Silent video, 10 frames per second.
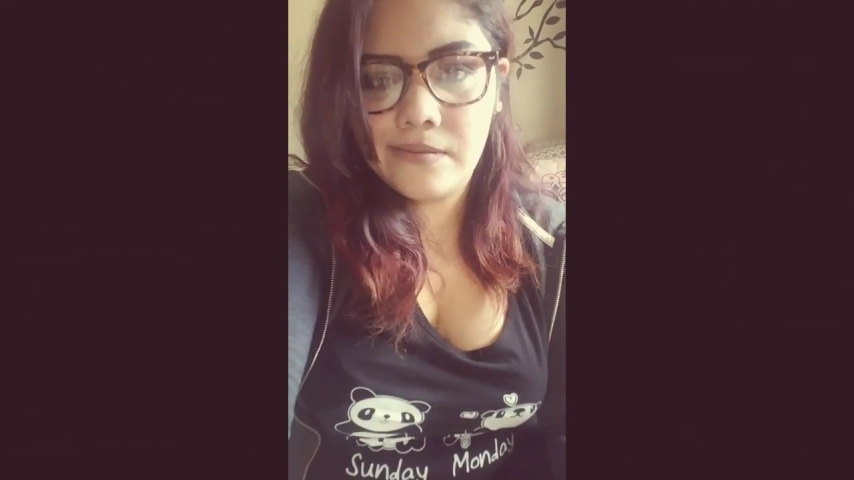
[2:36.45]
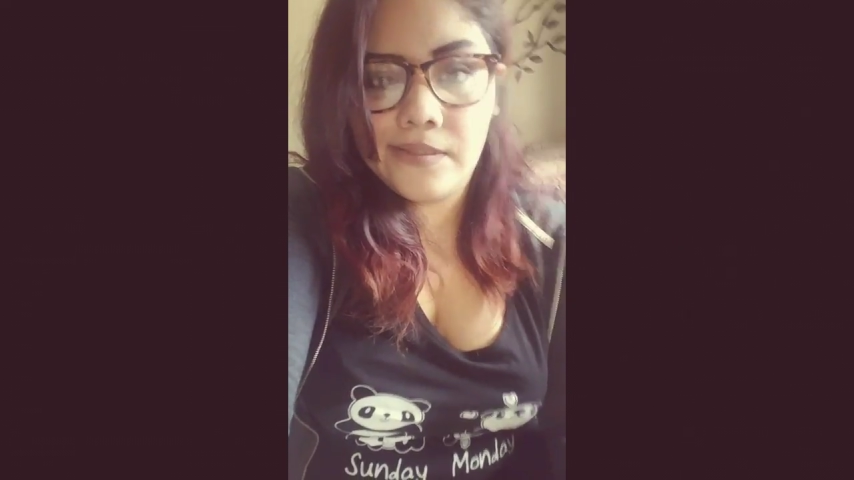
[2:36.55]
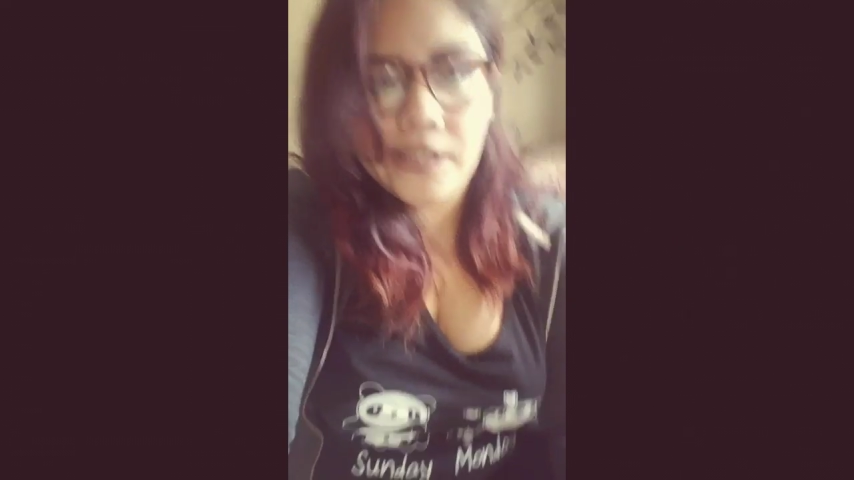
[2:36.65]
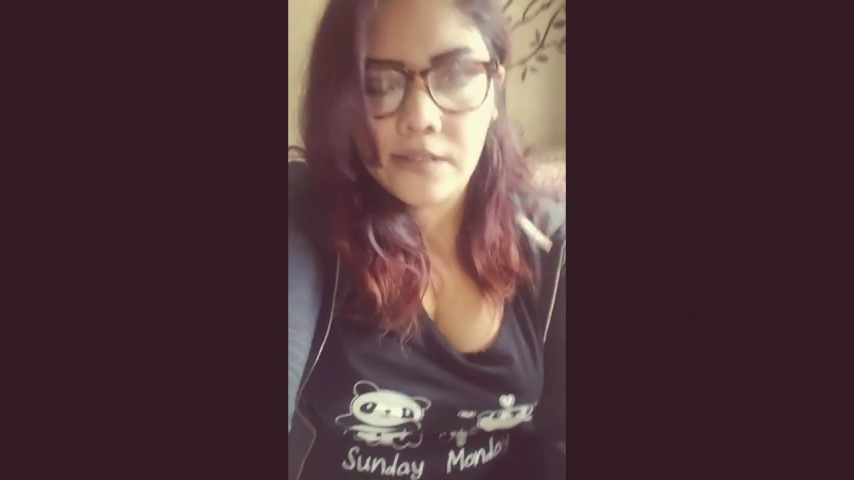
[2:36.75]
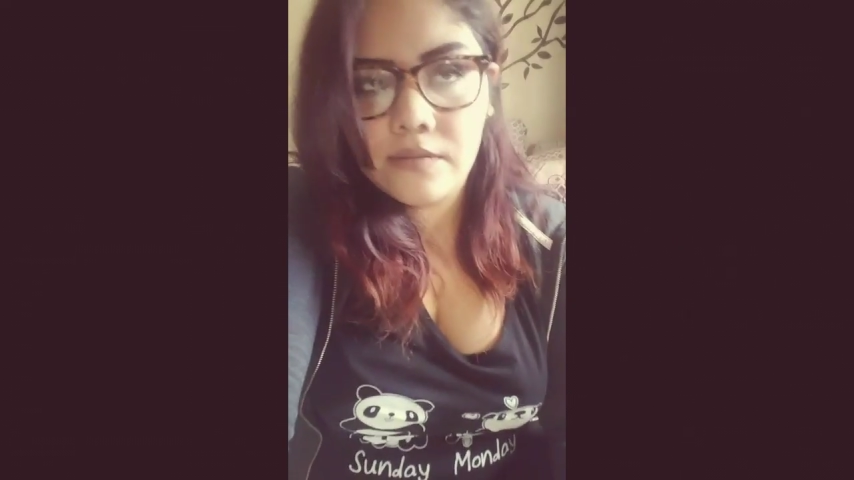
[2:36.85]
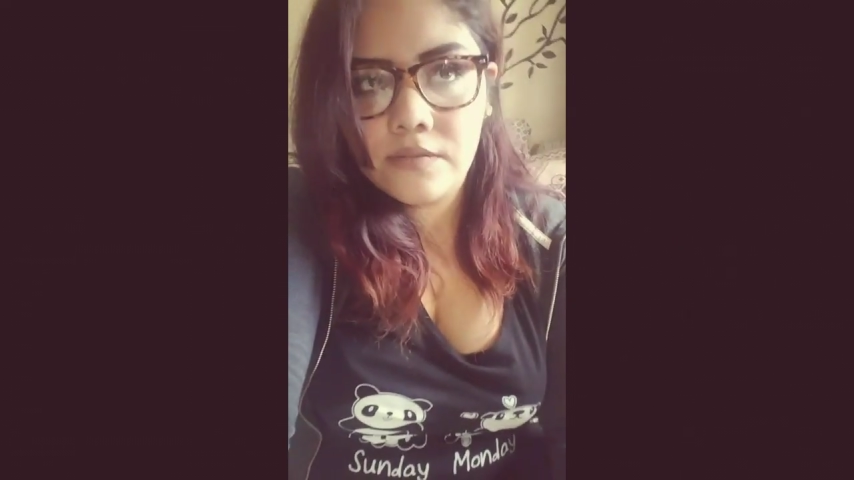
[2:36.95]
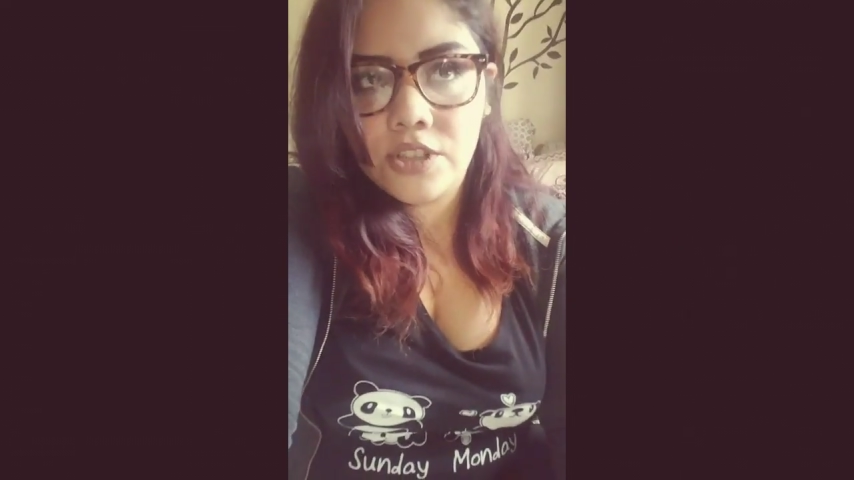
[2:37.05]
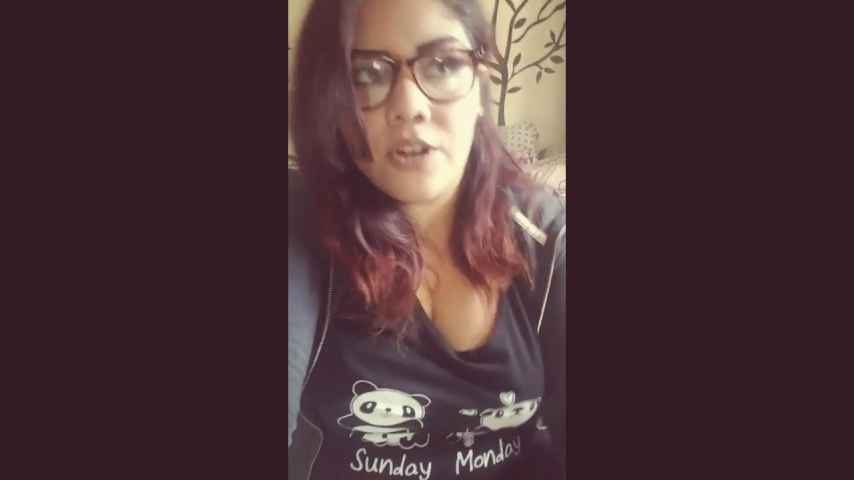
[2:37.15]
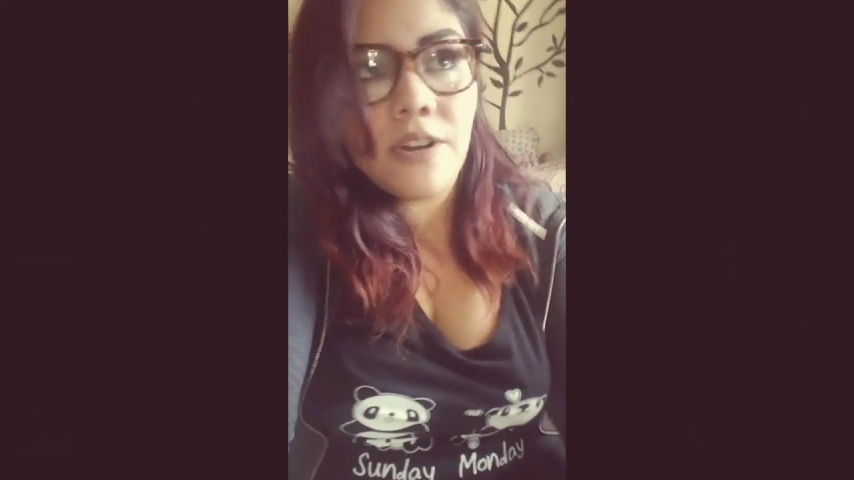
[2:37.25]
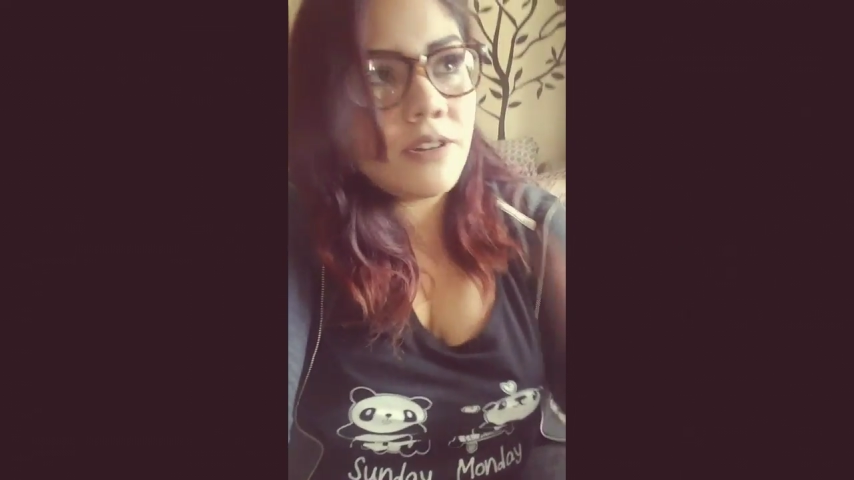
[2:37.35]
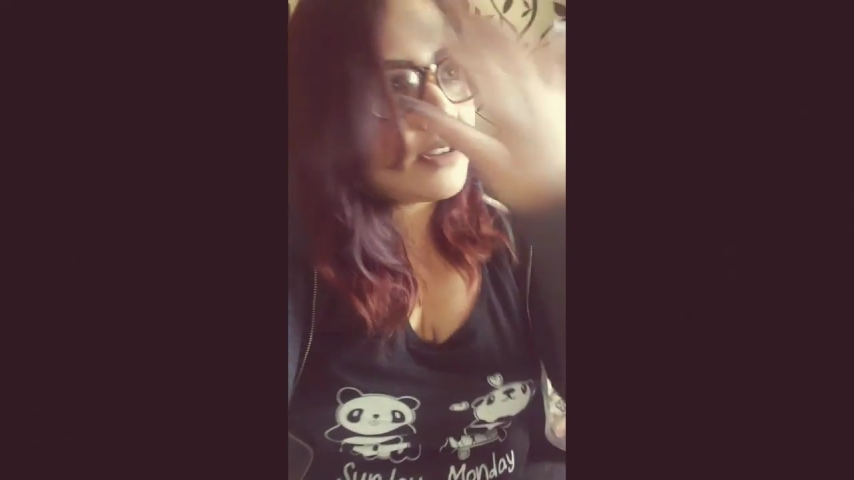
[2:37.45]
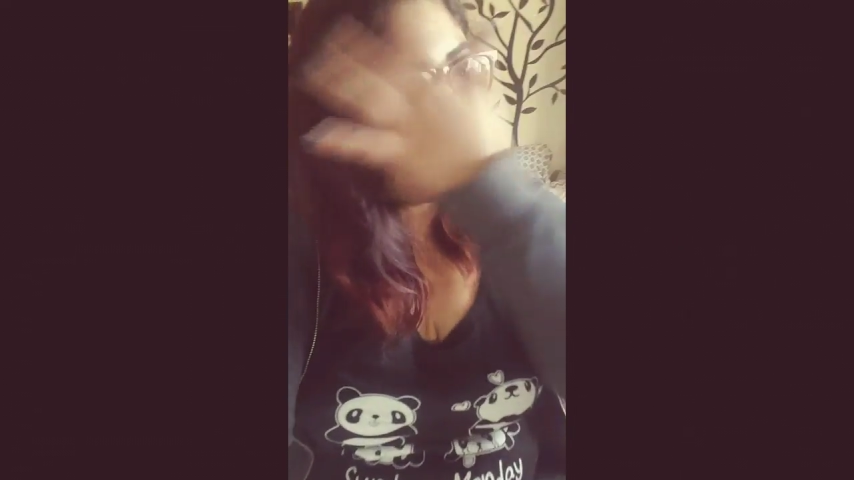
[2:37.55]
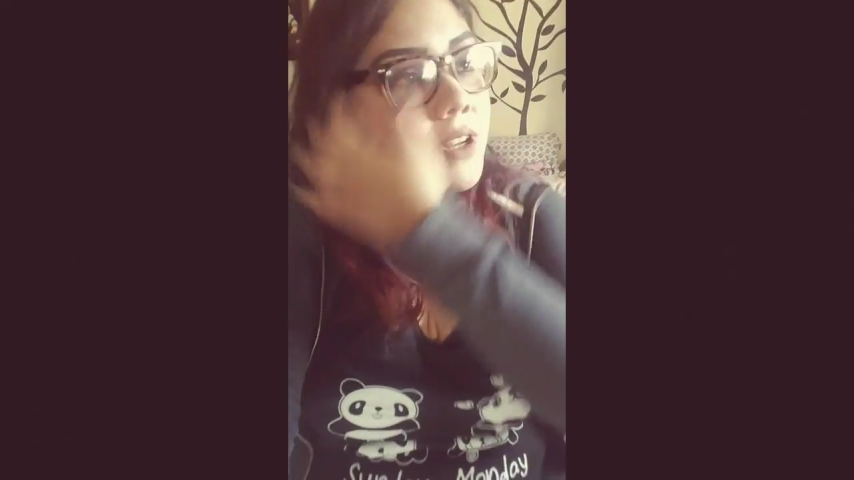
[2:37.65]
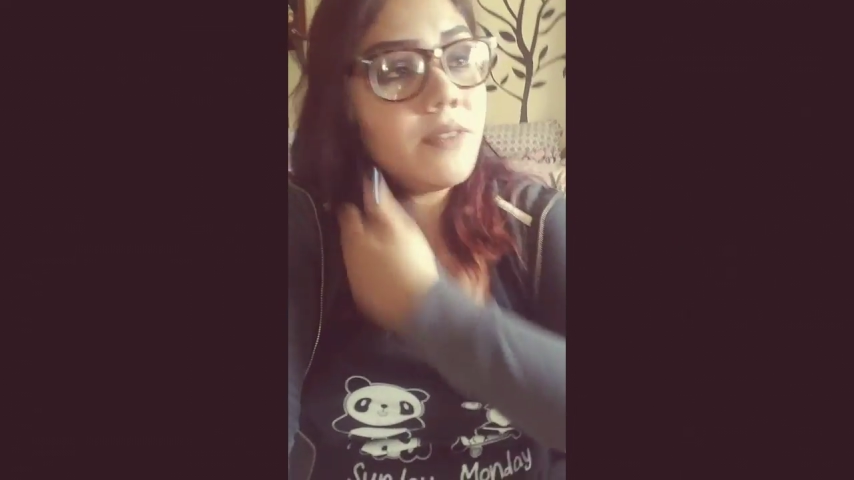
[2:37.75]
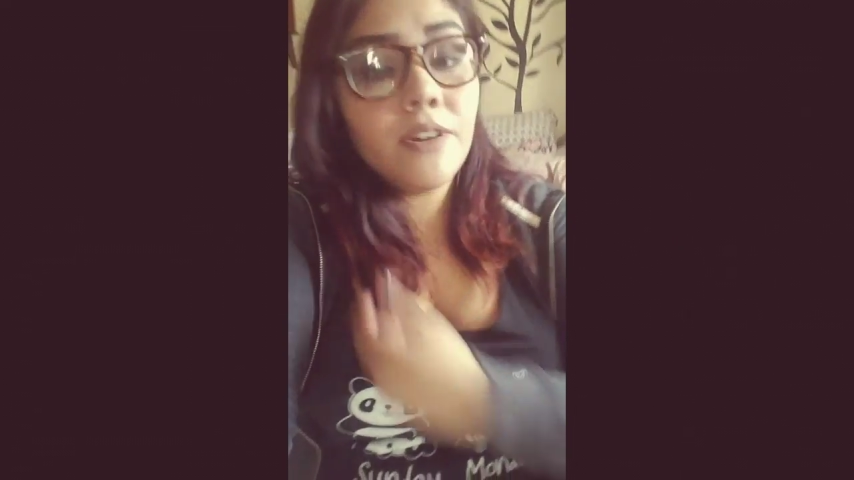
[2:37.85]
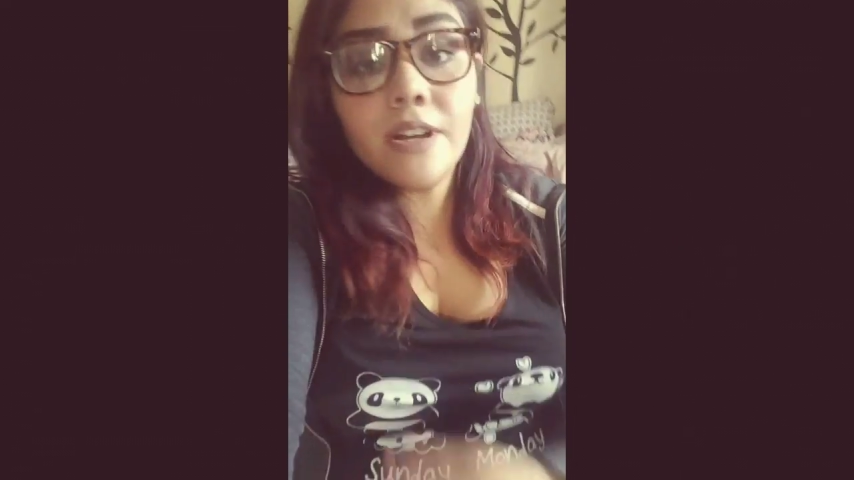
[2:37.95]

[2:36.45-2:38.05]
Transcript: fuck, jar, whatever,